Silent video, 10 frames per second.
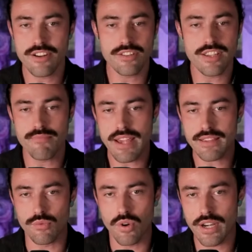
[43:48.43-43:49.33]
starts to
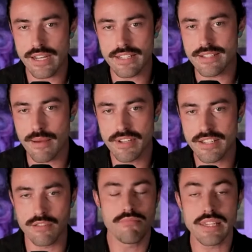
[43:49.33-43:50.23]
make the word
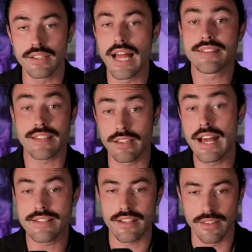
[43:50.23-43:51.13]
anti-semitism mean less and
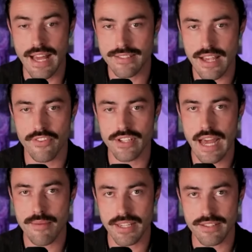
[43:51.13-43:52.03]
less and less every
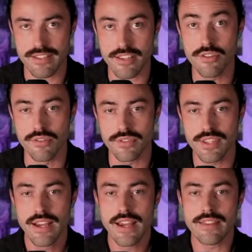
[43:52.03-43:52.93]
time it gets
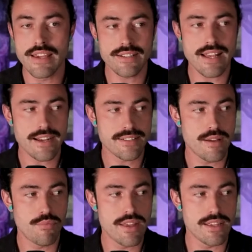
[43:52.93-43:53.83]
used in the exact
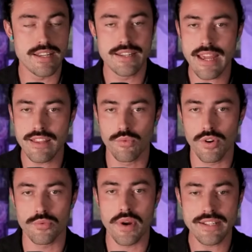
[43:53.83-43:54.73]
same way that today the
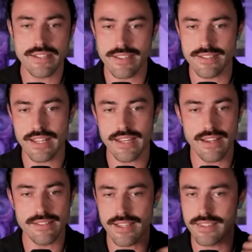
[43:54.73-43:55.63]
word racist is getting
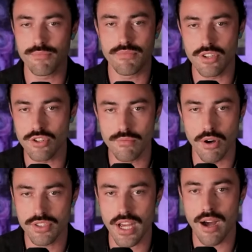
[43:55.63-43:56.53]
is like the new
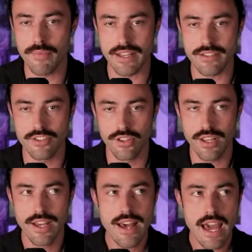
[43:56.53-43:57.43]
most common
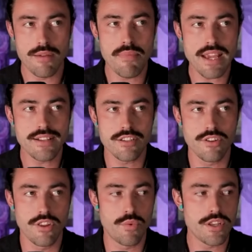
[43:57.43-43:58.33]
insult and it makes it
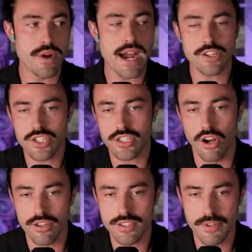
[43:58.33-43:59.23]
so that when you actually
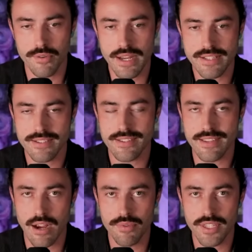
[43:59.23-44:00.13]
call someone a racist
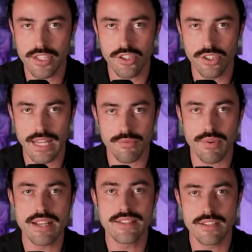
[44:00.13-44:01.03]
it's not really like
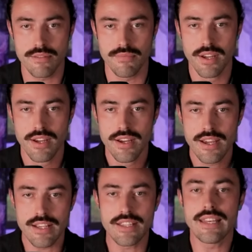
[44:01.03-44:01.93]
racism
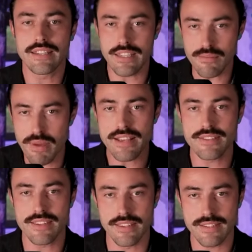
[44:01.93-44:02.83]
is getting
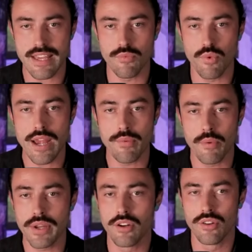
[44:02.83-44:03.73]
debased in the same way
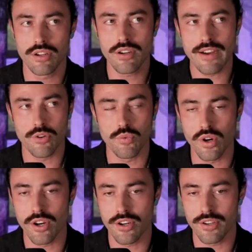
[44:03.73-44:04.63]
where we longer have a
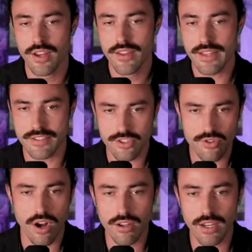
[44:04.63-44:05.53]
word that's
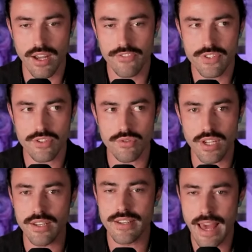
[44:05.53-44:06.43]
strong enough to
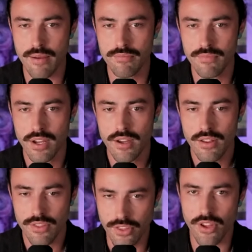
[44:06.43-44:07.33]
condemn
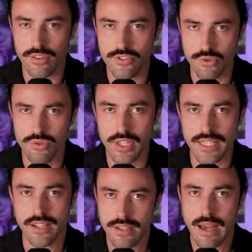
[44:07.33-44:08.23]
the truly
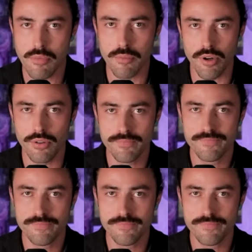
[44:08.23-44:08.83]
condemnable